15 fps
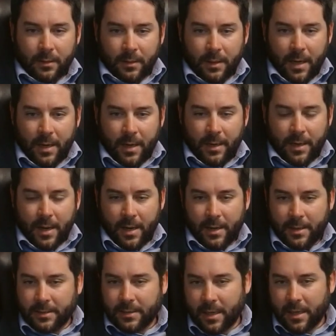Hey
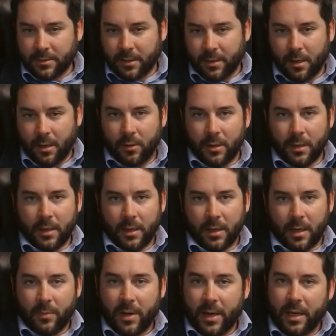guys, how's it going?
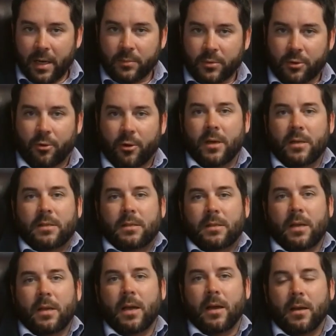My name's
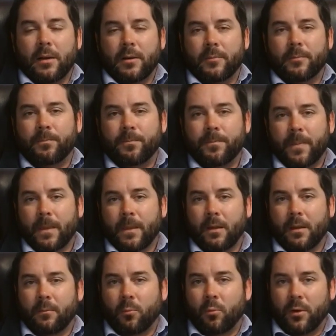Chris
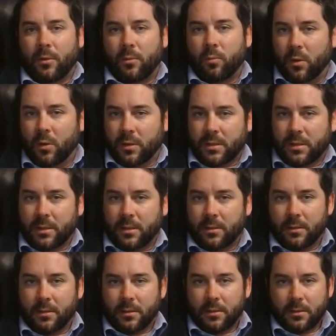with
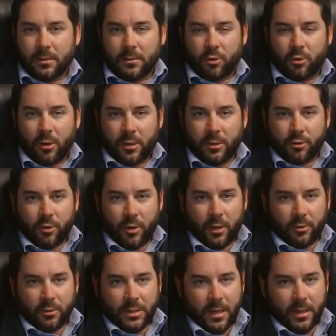Wilson Truck and
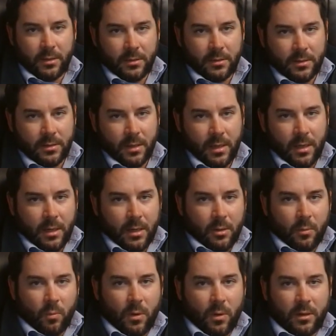Trailer Sales.
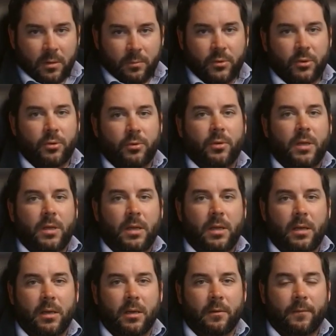Welcome to
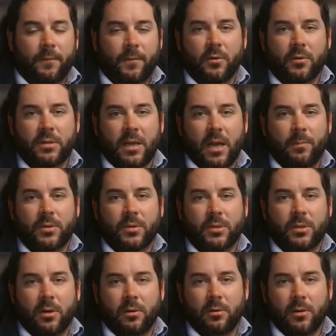the first
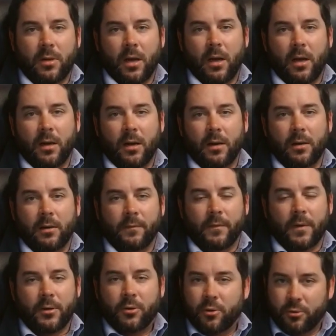episode of
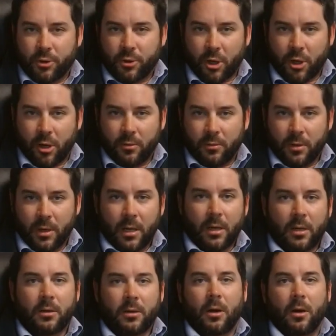a new show
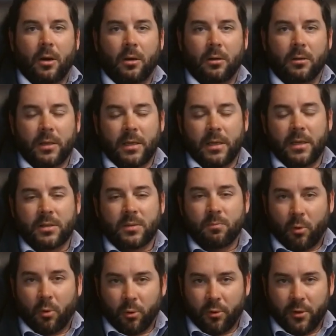called It's
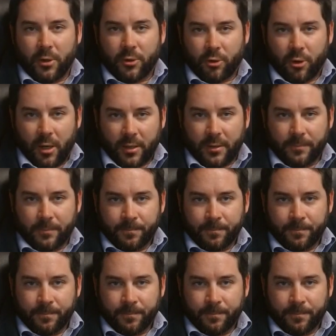More Than a Truck.